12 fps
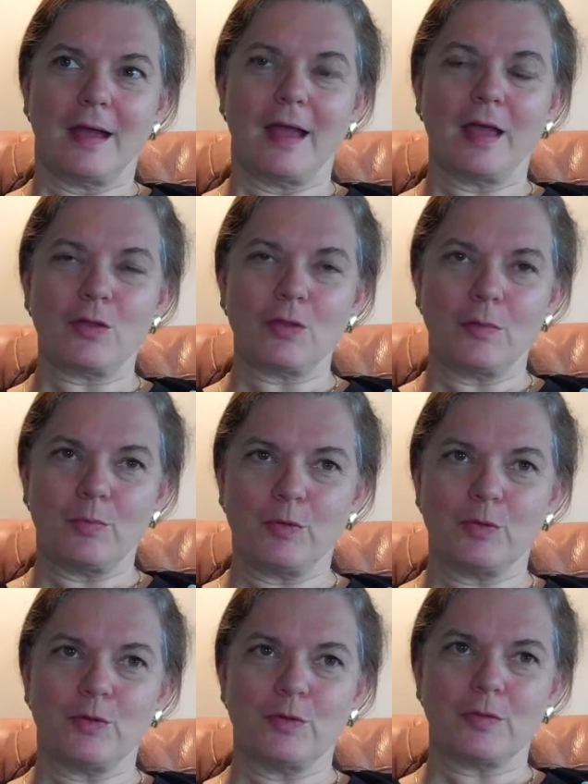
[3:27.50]
actually
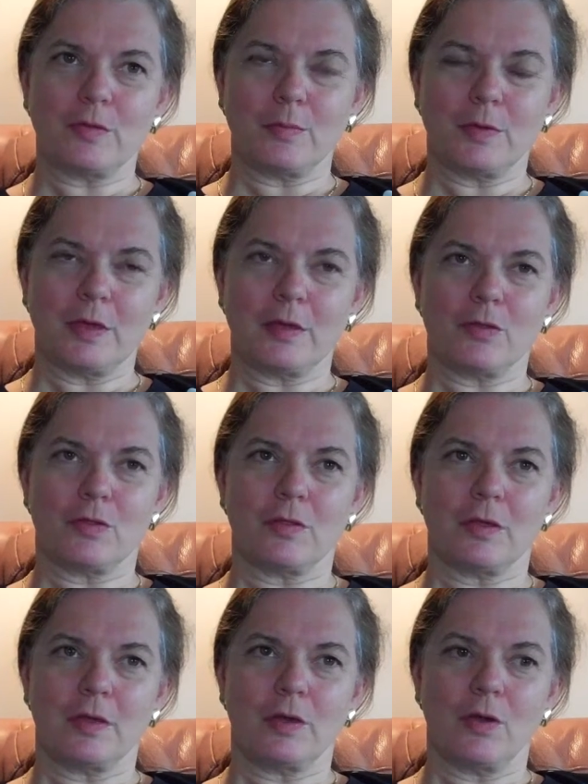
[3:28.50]
produced a
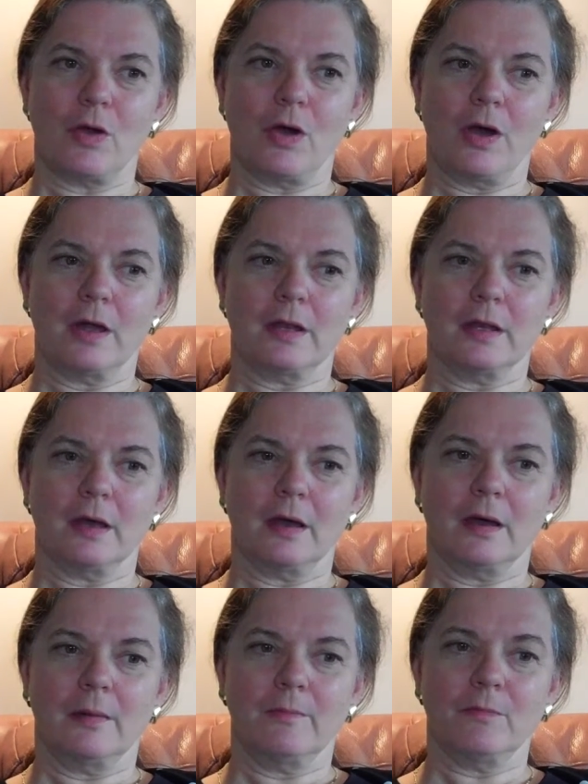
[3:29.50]
PhD on
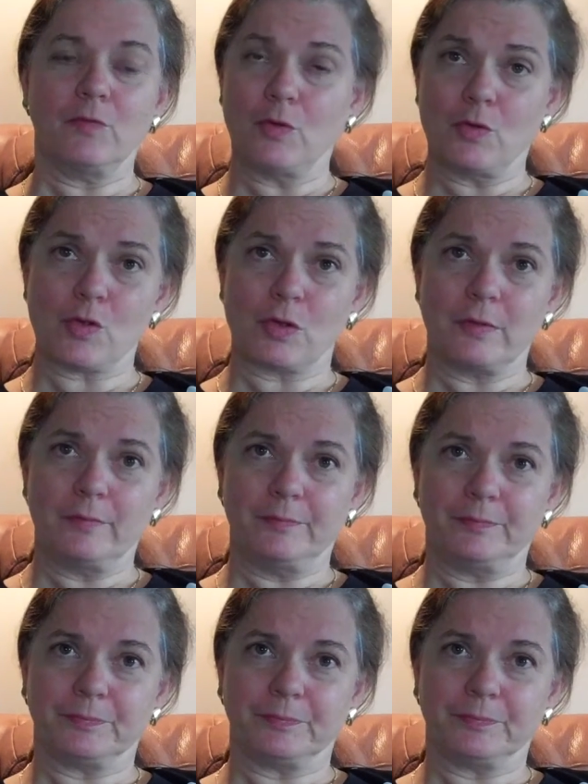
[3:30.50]
Fusion.